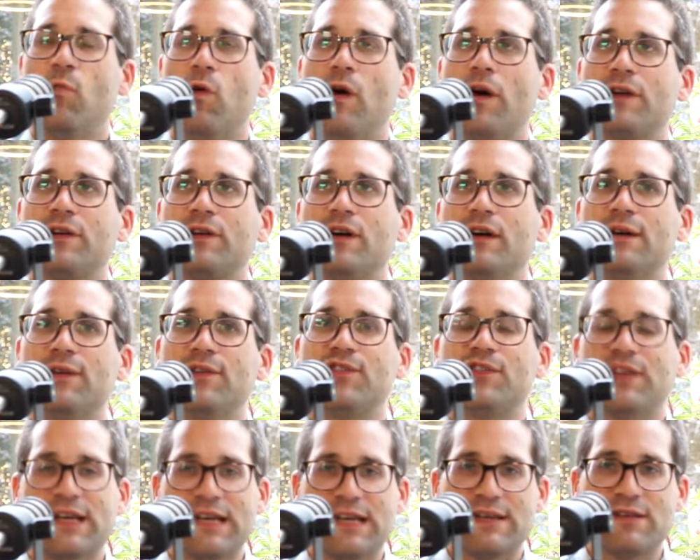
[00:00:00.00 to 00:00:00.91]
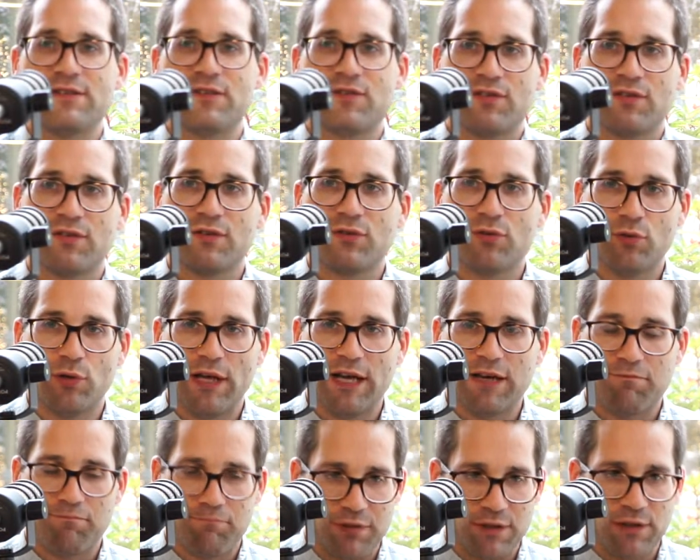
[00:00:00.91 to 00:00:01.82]
what goes into
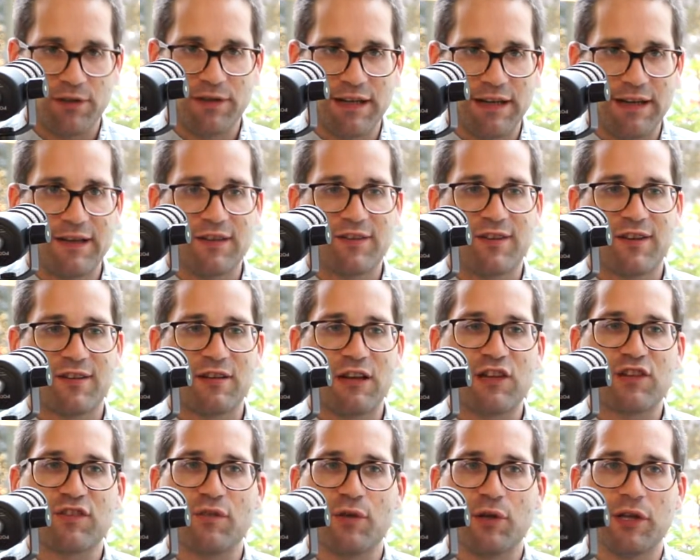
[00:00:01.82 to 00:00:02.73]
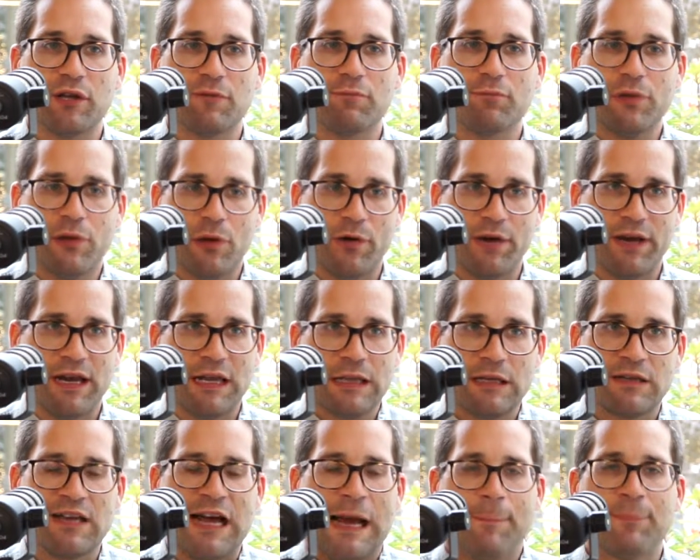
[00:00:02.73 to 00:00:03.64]
like building a successful
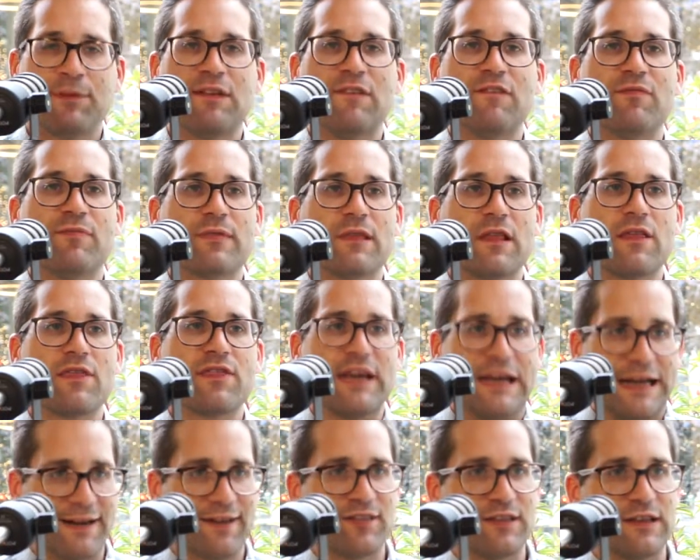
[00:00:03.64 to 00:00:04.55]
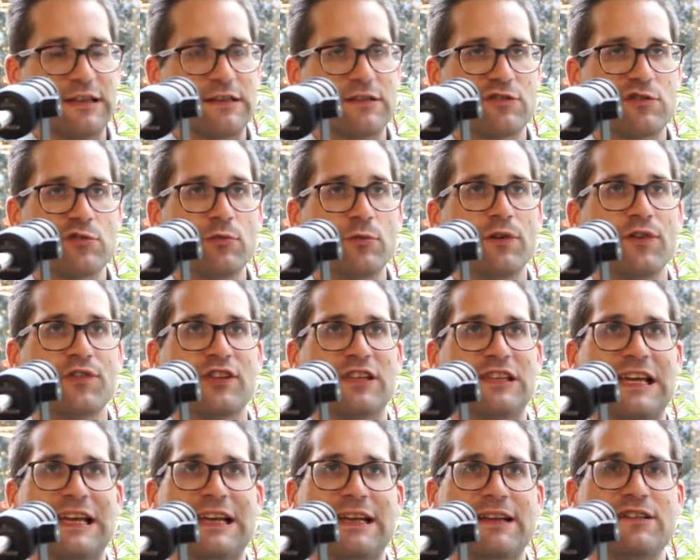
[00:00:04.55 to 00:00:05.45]
employee, the types of things and
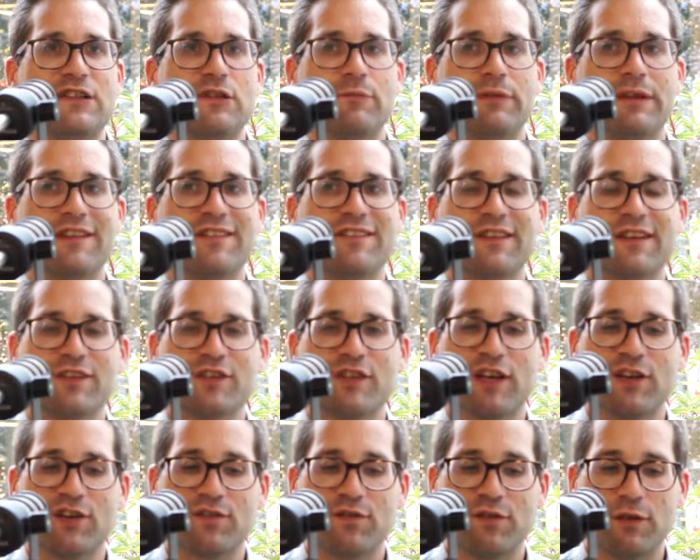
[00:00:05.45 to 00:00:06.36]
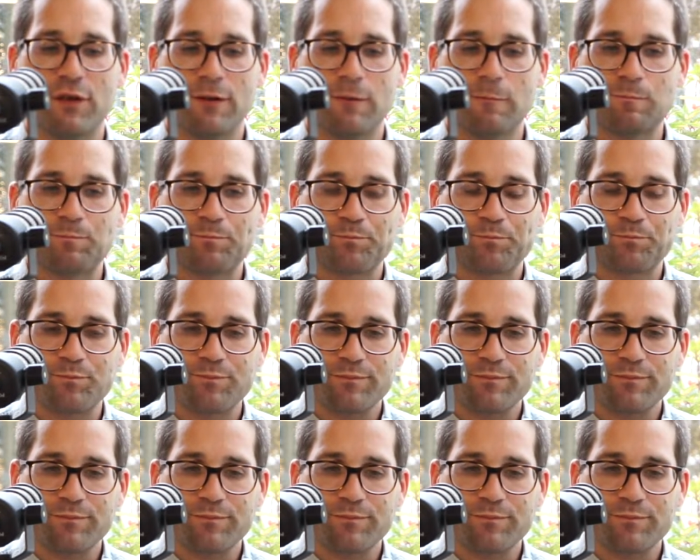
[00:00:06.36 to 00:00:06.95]
tools that they need to be successful.